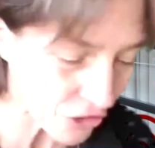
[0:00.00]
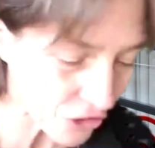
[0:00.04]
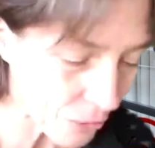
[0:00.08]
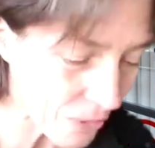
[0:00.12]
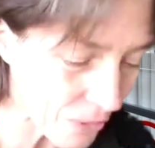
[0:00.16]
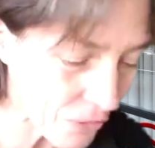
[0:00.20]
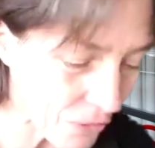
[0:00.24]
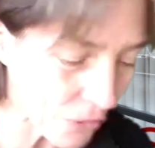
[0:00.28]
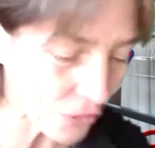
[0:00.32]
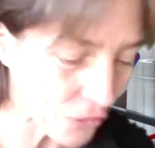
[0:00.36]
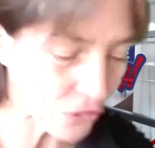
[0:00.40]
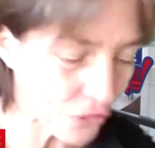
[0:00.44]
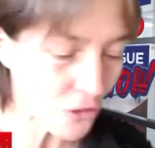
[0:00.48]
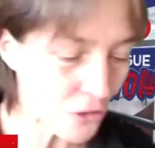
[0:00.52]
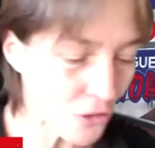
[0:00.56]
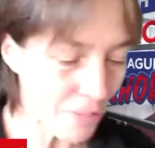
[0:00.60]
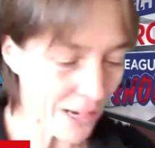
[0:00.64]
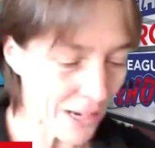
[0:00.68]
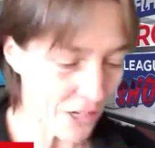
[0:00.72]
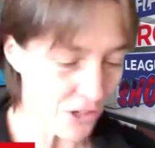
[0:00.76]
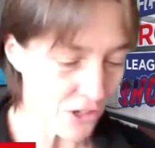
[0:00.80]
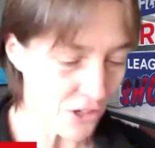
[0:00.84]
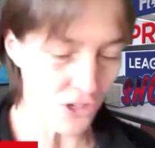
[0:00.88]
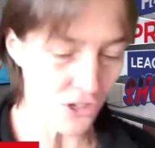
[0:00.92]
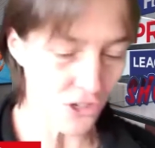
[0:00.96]
So we've got two
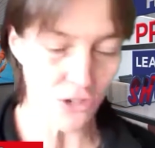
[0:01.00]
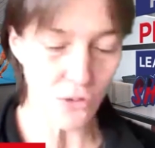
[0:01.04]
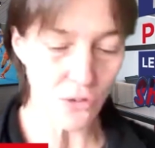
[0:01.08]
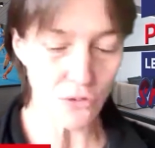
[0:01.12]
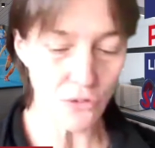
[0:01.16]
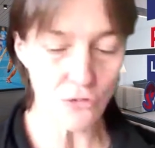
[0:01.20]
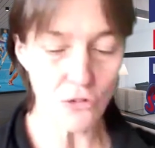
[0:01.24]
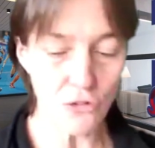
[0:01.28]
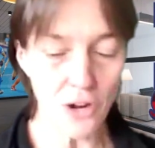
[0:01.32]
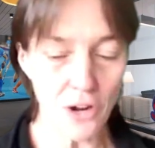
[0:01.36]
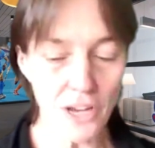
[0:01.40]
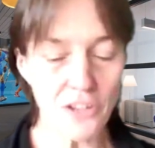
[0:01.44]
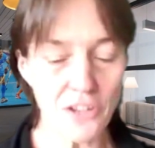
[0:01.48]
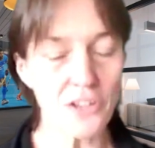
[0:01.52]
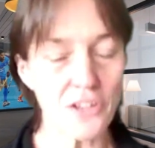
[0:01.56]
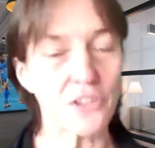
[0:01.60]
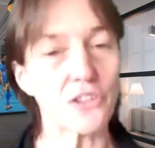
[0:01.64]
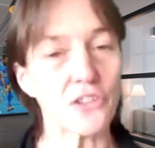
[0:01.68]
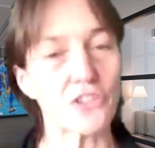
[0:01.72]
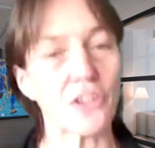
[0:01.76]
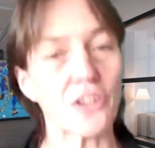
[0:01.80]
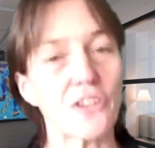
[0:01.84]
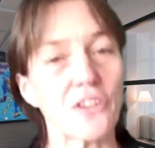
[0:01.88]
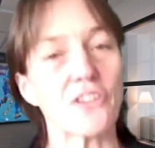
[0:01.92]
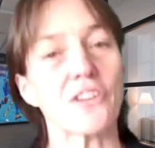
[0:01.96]
matches on Friday and
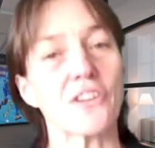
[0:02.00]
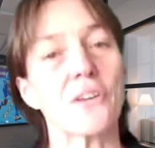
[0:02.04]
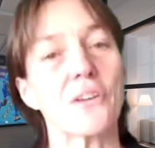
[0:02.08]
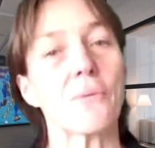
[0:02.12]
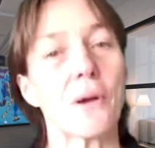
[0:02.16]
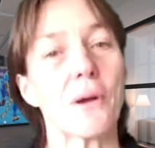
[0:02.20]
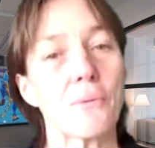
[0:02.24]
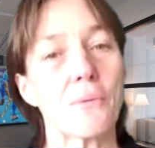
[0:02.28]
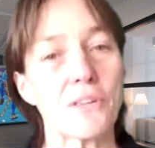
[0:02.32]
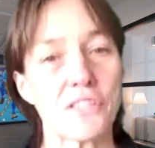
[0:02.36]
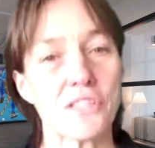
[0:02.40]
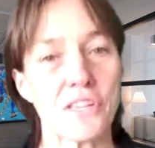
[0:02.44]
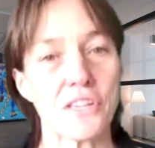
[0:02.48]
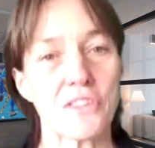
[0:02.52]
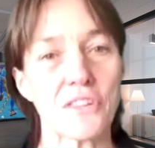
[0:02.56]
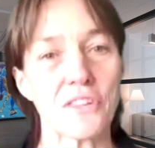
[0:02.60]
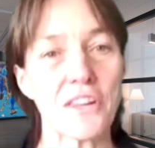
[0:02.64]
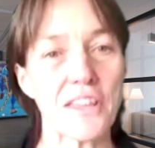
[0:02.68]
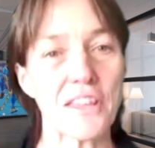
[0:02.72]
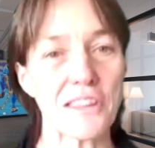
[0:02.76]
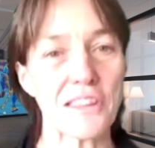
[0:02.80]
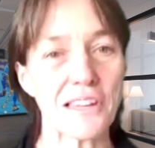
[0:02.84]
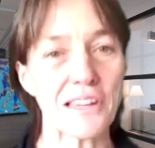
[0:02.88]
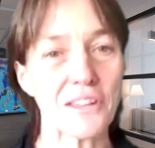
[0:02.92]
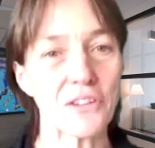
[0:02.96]
Sunday where we see the
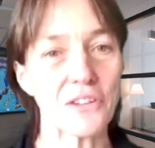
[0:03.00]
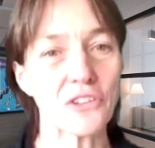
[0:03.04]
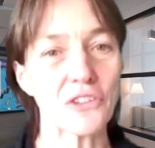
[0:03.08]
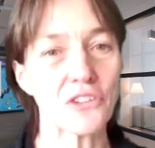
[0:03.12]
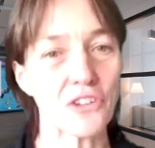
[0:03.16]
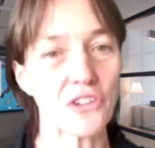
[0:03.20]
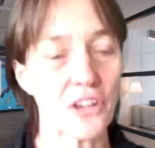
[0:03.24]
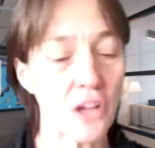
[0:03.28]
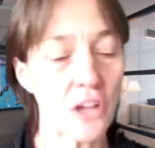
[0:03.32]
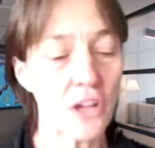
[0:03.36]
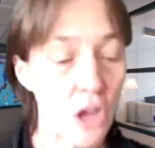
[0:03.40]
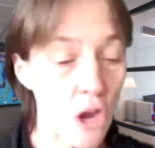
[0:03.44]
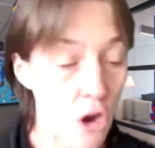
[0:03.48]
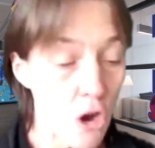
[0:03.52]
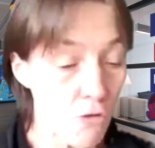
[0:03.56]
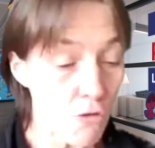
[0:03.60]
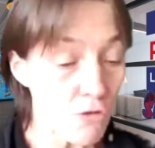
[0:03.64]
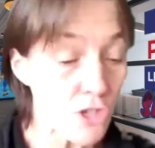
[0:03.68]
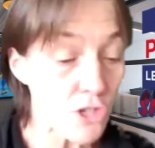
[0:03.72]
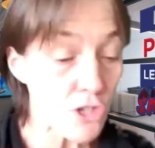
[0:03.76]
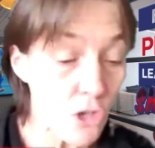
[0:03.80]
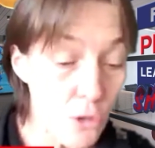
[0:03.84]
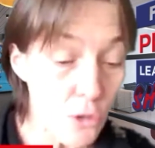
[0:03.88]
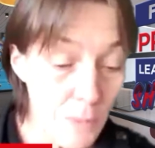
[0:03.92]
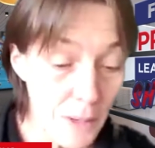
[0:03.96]
Netherlands uh,
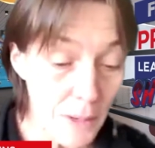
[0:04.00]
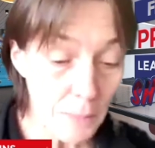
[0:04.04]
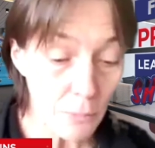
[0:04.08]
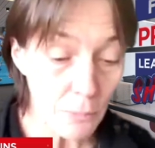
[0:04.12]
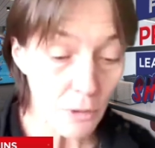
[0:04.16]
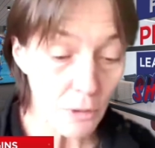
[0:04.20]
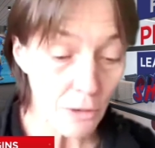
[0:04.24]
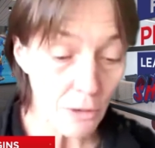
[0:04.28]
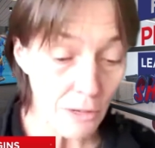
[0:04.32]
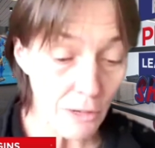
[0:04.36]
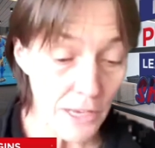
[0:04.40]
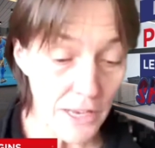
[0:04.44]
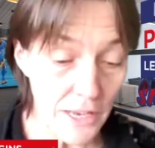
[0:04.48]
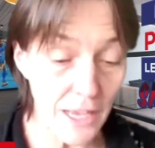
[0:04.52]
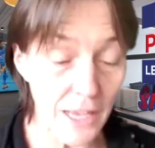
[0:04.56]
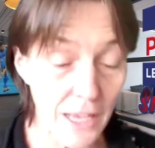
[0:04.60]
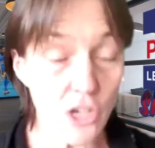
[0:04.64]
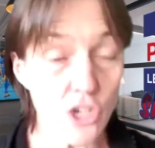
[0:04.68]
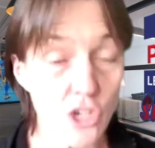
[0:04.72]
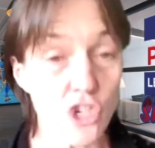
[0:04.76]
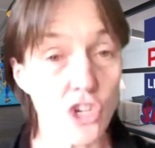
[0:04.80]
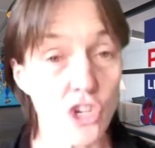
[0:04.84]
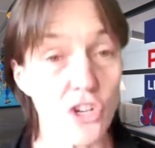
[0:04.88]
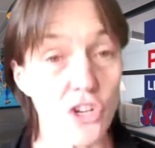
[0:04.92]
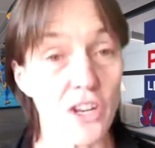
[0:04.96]
resuming Pro League
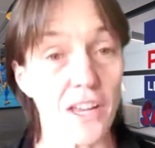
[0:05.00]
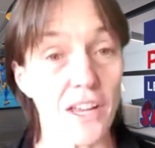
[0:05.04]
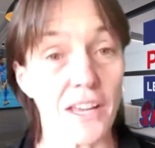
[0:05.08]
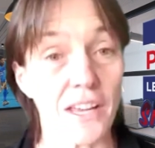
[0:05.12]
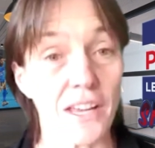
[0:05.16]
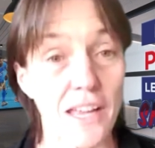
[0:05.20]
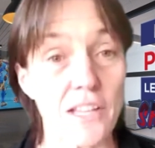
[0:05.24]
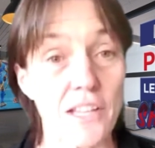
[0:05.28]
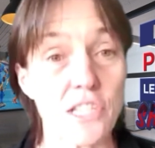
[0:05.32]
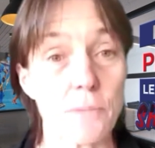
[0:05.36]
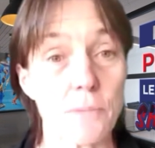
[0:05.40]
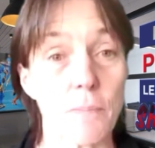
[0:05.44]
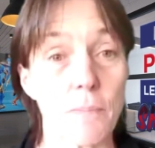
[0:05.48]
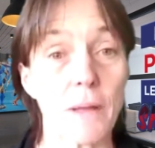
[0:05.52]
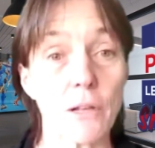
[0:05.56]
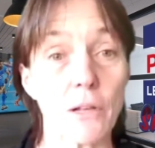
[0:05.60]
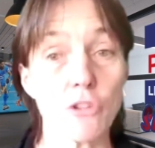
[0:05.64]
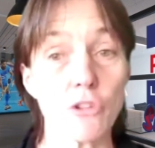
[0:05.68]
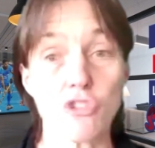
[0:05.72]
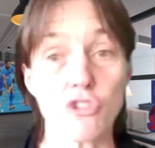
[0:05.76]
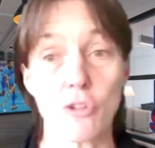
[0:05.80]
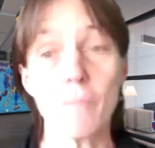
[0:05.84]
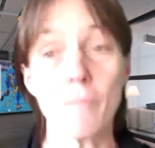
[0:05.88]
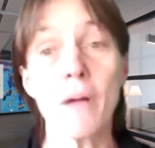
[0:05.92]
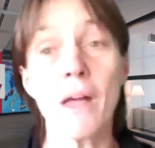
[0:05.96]
action against
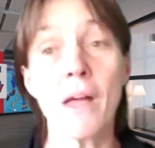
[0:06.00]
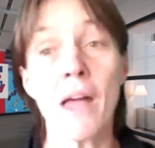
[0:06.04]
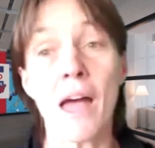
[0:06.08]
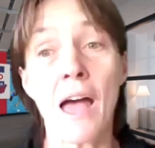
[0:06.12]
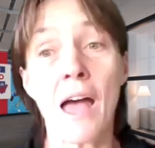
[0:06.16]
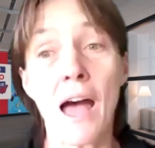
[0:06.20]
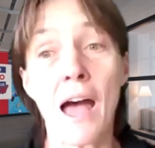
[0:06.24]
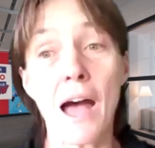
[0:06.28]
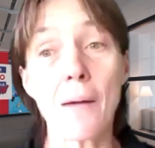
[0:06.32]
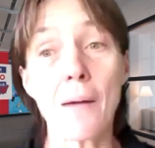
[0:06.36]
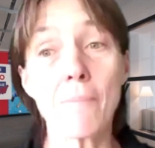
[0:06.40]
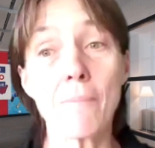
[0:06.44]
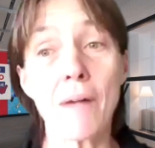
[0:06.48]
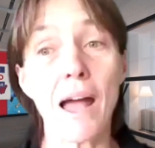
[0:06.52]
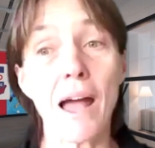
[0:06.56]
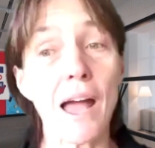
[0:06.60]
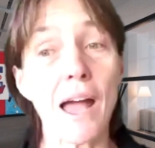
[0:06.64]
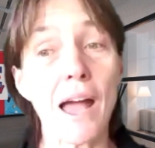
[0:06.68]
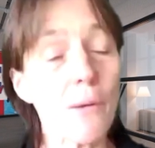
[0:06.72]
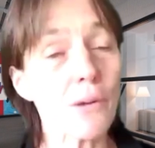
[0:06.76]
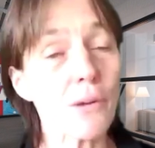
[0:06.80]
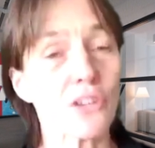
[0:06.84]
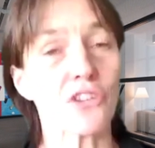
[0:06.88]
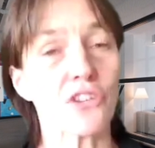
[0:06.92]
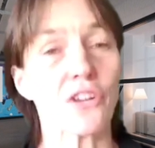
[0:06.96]
Belgium. Um,
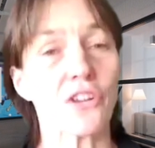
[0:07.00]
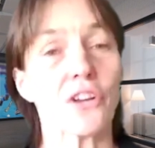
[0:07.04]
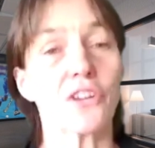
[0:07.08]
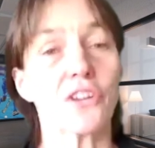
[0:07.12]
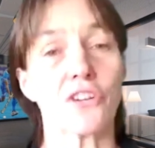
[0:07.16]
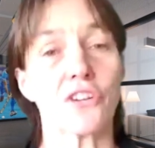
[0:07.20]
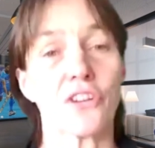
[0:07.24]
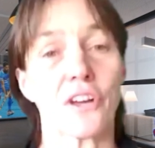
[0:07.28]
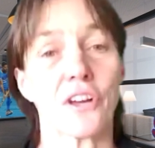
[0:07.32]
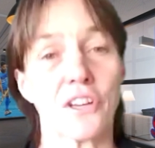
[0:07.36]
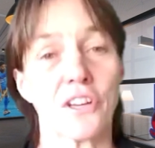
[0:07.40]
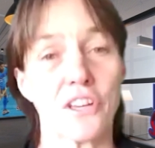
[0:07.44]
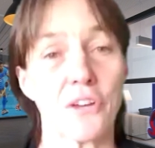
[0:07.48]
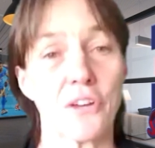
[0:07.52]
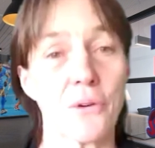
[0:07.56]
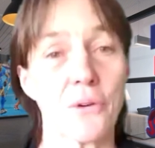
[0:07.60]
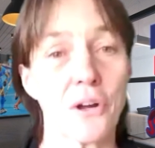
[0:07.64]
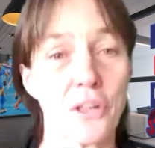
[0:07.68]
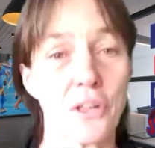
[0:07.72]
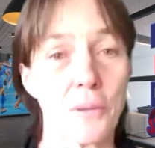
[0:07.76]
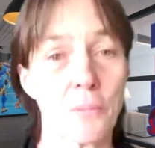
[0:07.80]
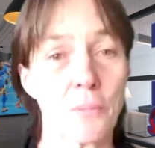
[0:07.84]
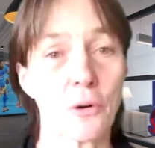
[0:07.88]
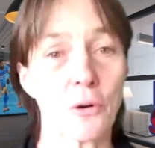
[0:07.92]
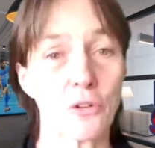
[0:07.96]
how excited are you
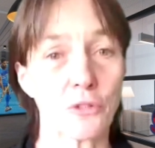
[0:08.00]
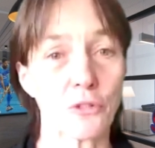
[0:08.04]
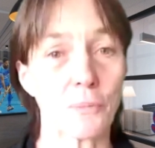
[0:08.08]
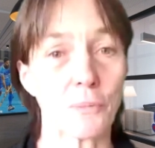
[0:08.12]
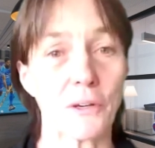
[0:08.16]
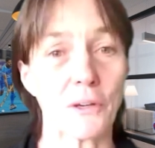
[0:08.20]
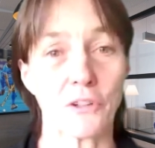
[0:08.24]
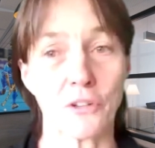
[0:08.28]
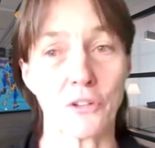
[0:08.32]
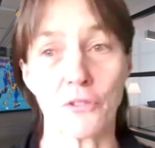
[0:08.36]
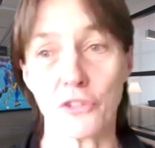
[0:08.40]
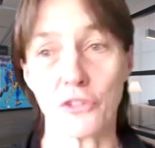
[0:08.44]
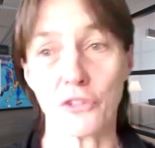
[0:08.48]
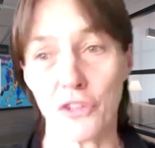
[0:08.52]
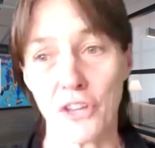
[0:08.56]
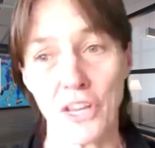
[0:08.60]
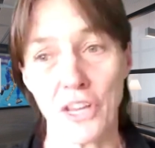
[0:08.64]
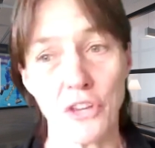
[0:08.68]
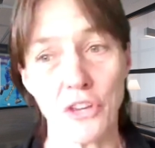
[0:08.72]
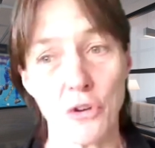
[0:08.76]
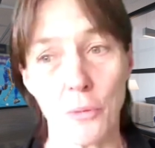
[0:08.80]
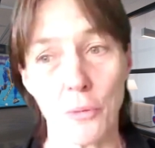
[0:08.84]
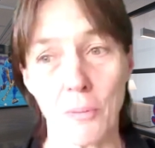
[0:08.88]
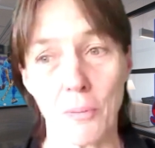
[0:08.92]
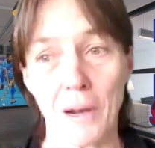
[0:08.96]
at the prospect of
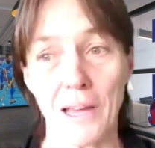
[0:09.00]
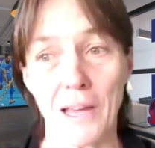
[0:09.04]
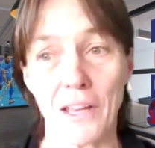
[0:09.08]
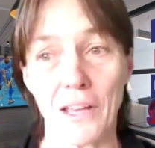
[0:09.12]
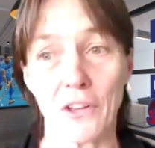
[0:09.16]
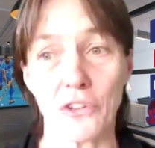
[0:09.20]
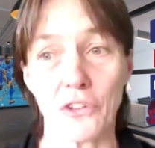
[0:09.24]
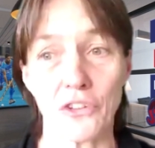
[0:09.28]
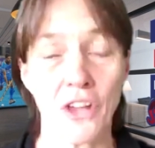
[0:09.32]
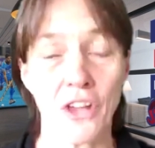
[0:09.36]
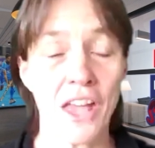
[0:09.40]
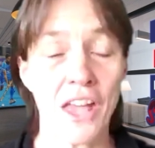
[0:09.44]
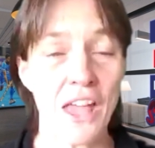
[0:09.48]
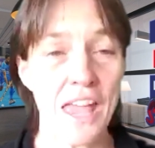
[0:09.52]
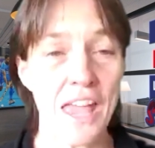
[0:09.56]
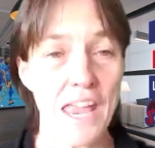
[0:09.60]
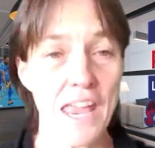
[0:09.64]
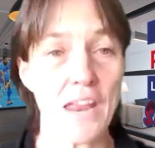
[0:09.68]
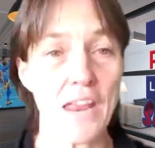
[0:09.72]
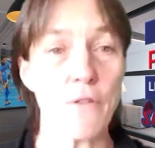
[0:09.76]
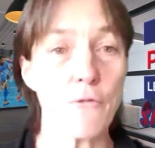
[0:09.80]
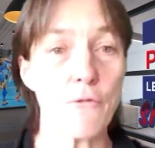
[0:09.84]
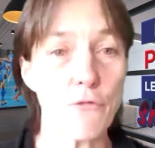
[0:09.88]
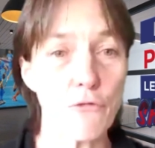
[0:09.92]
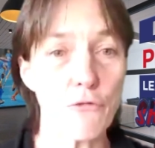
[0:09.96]
seeing your players
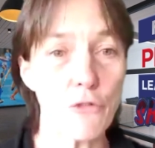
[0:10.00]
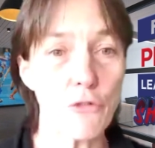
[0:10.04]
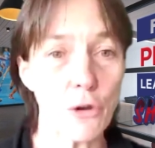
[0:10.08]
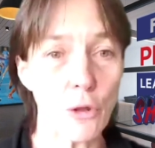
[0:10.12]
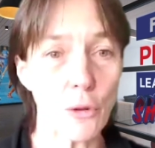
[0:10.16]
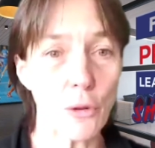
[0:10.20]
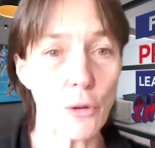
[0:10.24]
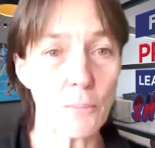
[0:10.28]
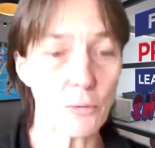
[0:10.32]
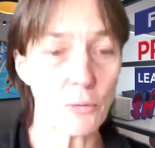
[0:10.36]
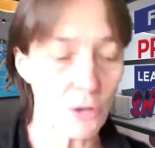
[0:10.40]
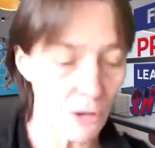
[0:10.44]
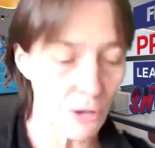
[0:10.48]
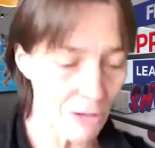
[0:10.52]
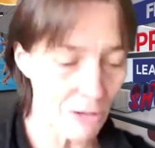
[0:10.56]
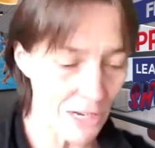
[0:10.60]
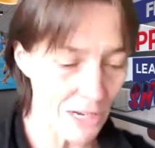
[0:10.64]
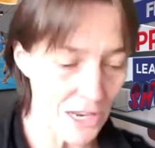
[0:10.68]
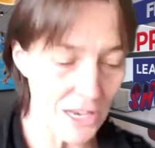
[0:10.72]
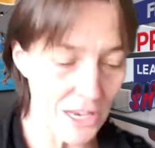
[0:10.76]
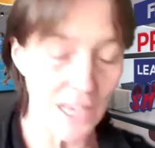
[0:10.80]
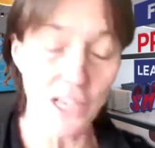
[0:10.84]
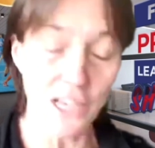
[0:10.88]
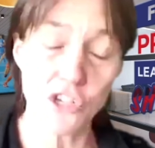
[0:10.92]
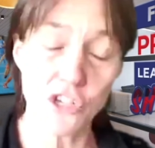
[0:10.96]
in full-on Pro
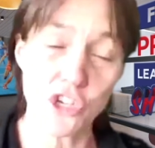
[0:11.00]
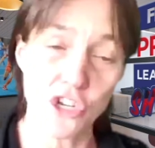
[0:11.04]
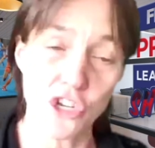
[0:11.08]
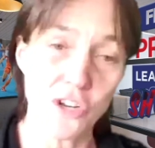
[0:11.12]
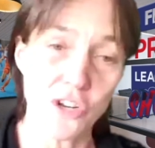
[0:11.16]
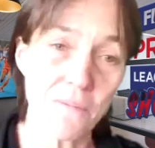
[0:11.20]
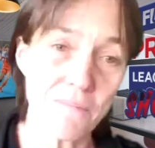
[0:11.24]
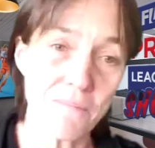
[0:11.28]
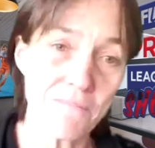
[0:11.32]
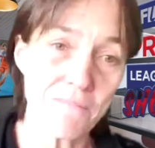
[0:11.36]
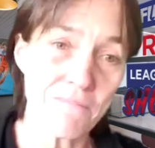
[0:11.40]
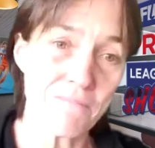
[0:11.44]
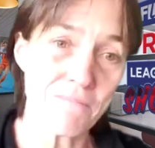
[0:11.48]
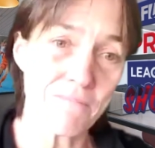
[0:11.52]
League action?